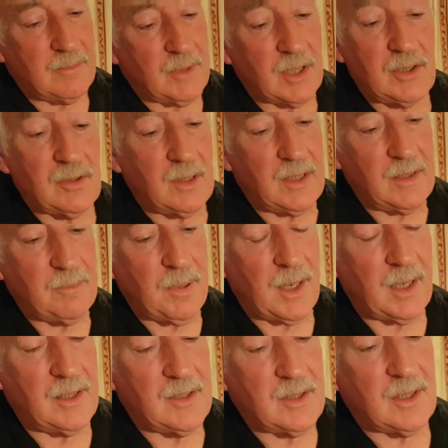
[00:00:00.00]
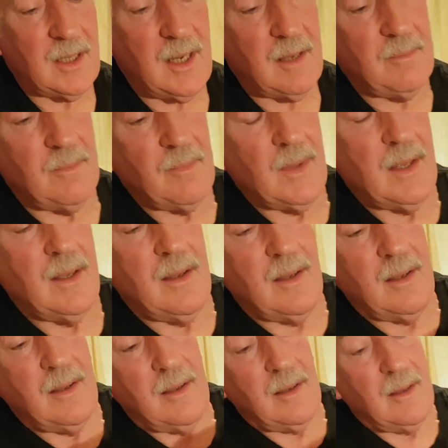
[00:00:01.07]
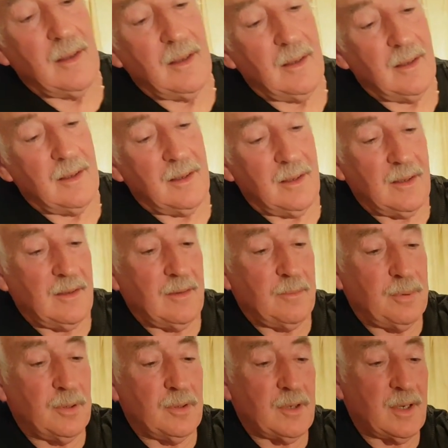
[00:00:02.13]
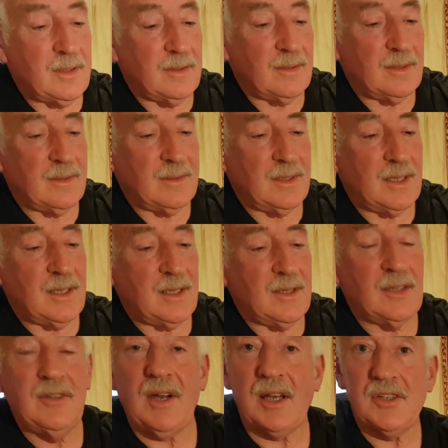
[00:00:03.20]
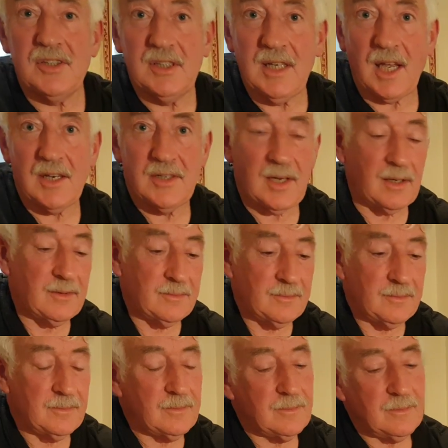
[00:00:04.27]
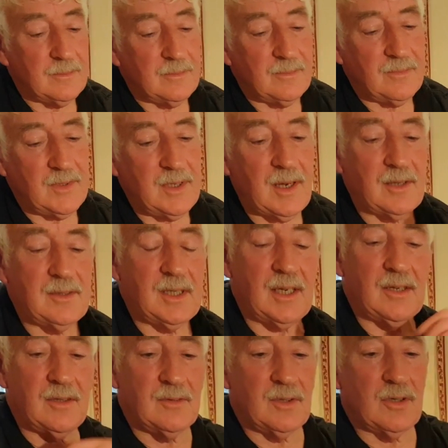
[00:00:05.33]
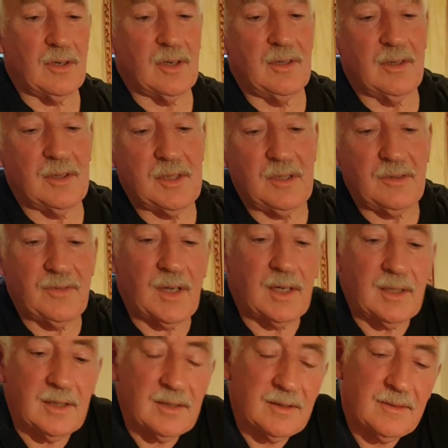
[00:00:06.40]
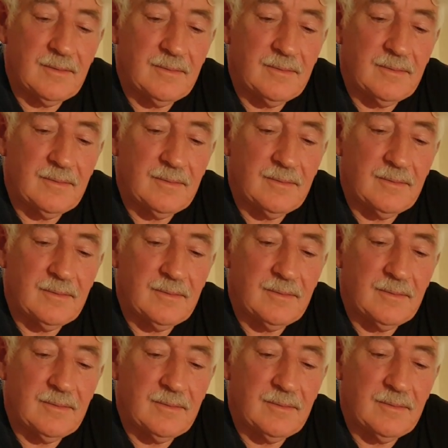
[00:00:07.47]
um, acrylic paints and then pour on uh, the grass scatter. Yeah yeah, it gives quite a nice effect.